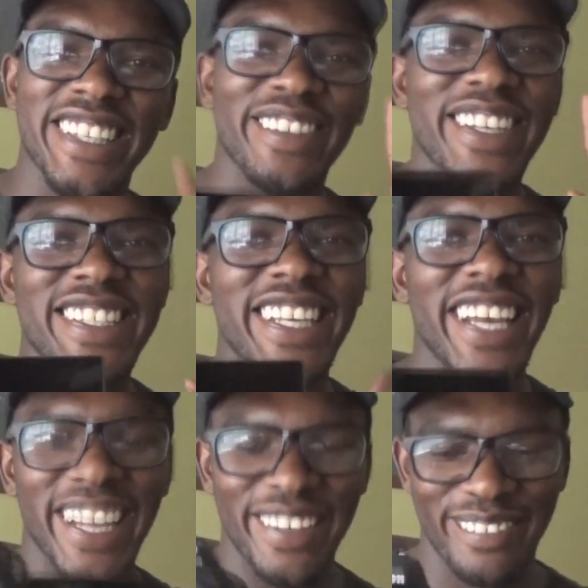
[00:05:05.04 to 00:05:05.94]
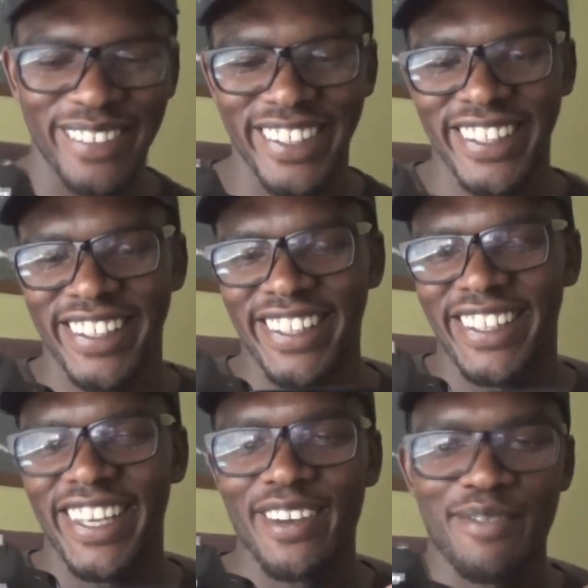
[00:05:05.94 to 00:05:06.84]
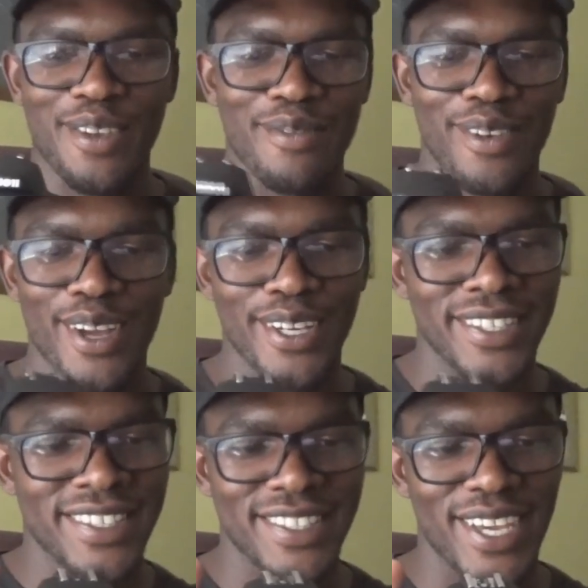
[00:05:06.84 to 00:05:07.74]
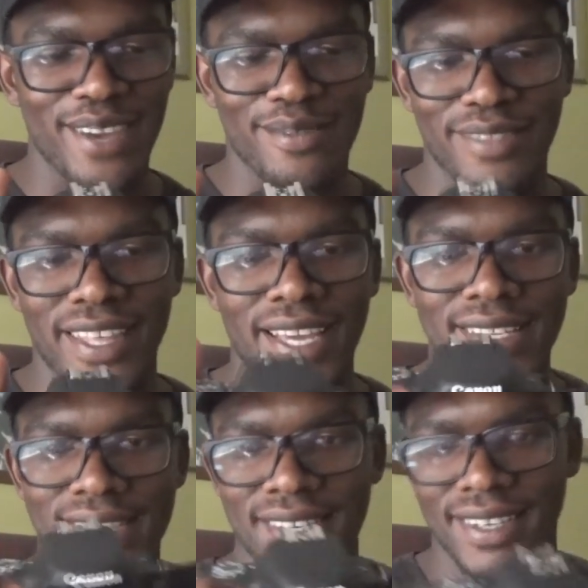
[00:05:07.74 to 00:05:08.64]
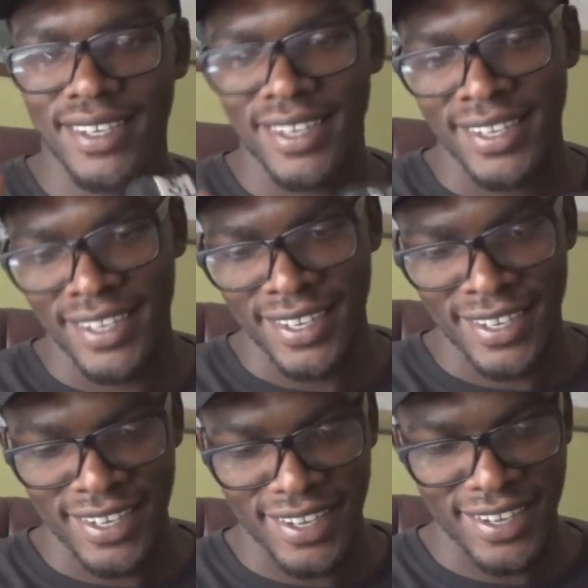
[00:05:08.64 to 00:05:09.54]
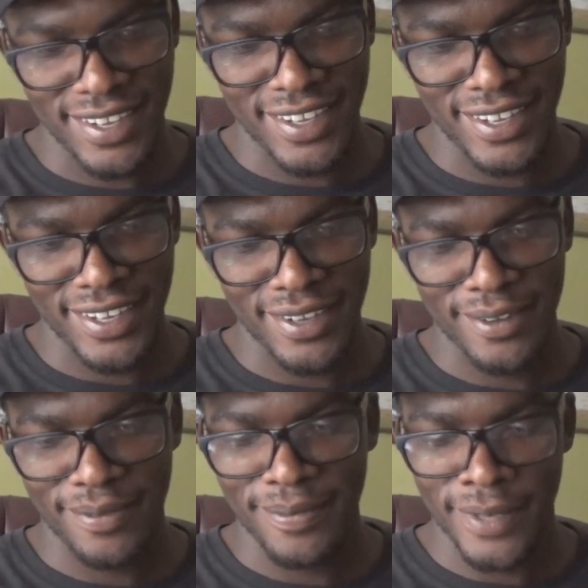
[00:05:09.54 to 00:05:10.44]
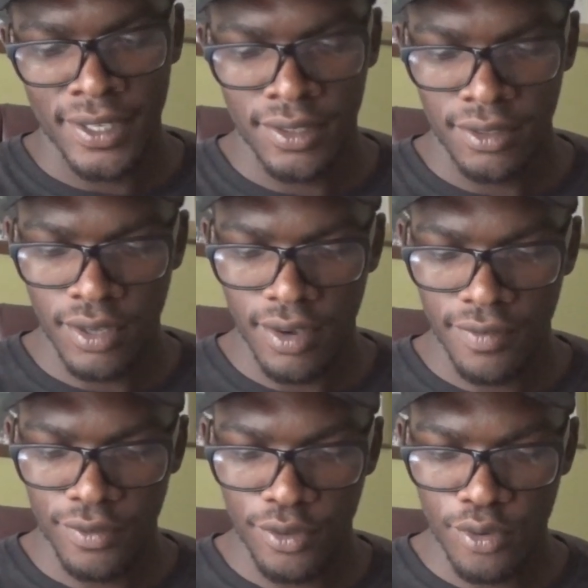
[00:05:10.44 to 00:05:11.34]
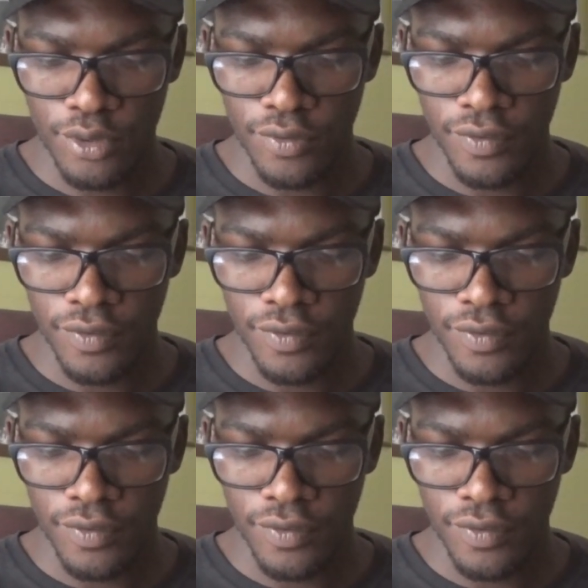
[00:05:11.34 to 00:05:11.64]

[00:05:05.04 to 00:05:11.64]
What's up? Yeah, for your vloggers, you have that. Um, you have your, your